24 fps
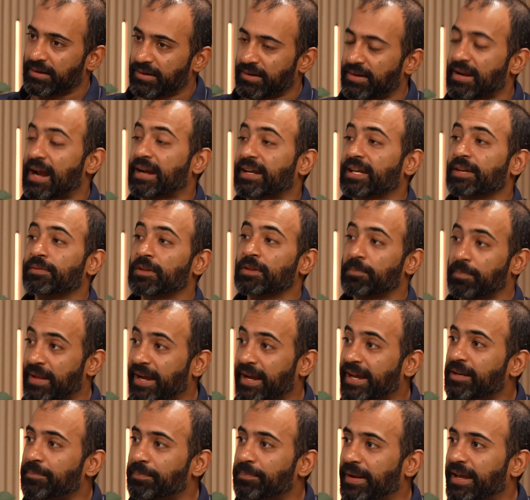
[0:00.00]
interacting with
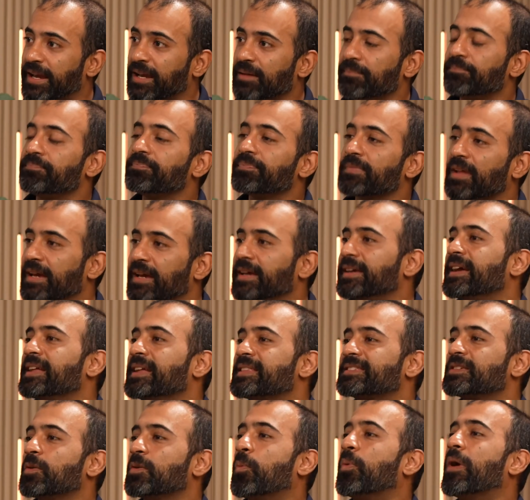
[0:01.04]
Plug and Play,
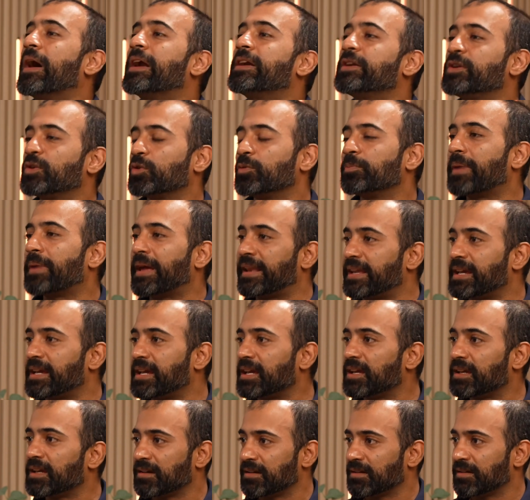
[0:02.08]
it's a
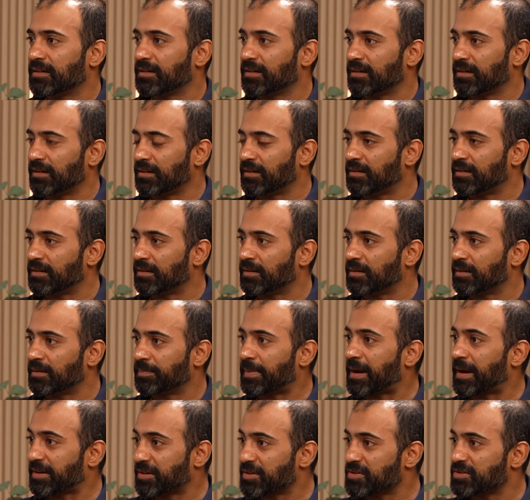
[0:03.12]
one-to-many
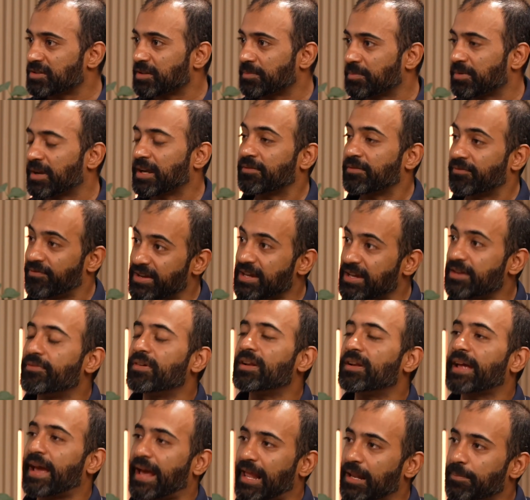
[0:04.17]
partnership, right? We
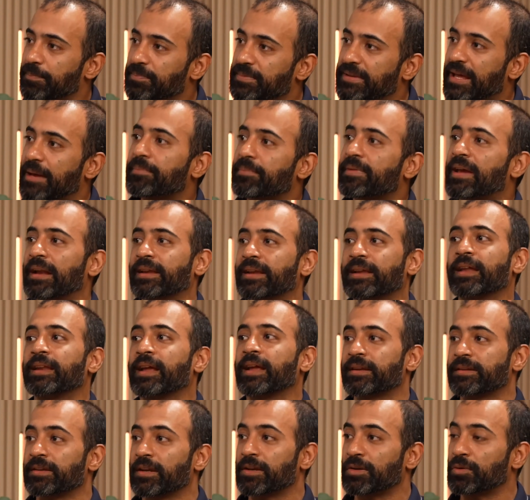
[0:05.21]
will help them get
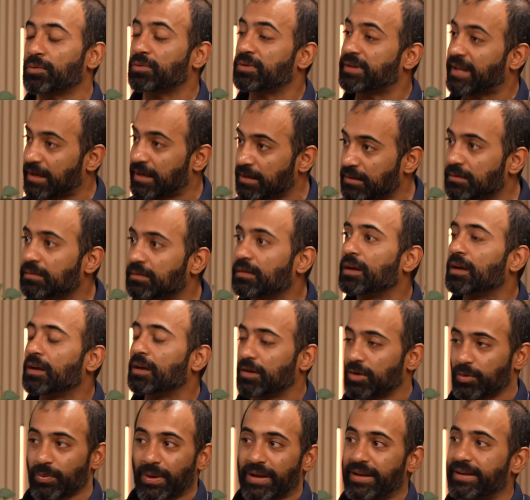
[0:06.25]
connected to 10,
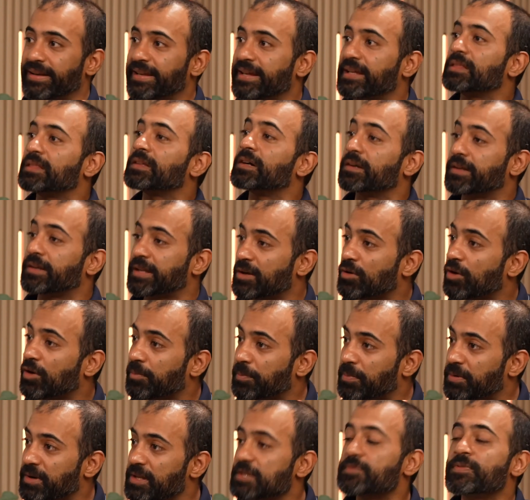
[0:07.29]
20, 30
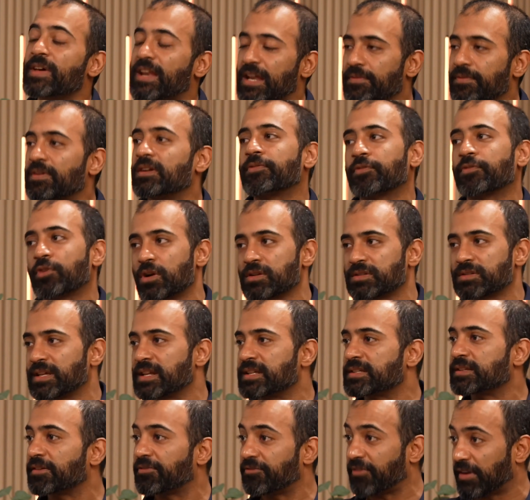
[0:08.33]
corporates, wherever, of course, there
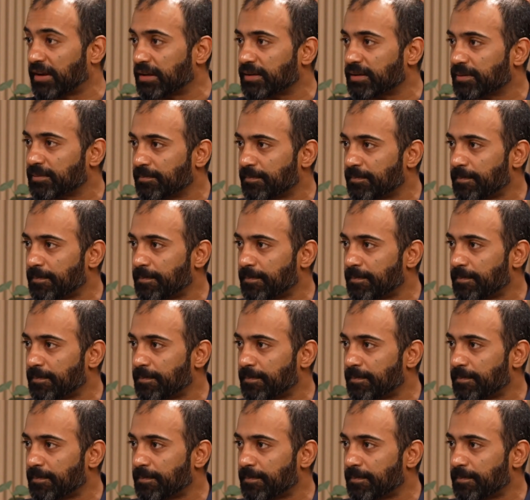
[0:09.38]
is a fit.